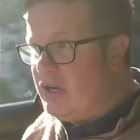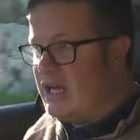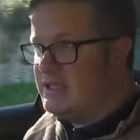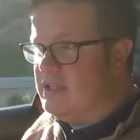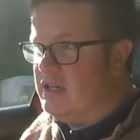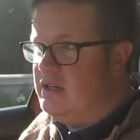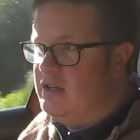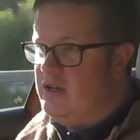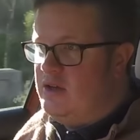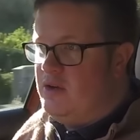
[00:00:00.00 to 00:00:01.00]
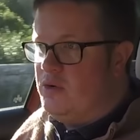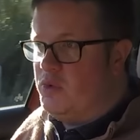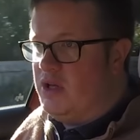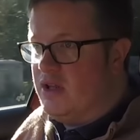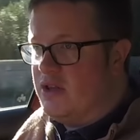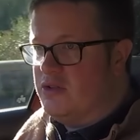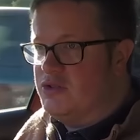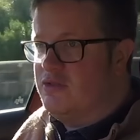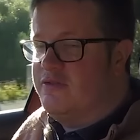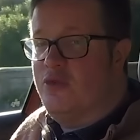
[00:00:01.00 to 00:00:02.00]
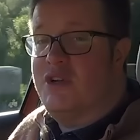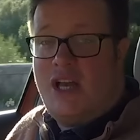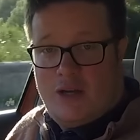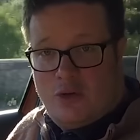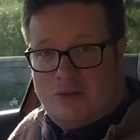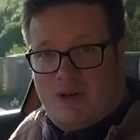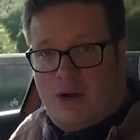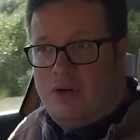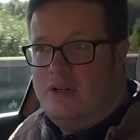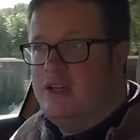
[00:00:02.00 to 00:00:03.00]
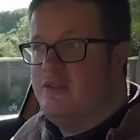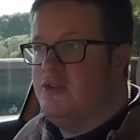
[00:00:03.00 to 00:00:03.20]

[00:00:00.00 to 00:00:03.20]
later with 148 horsepower if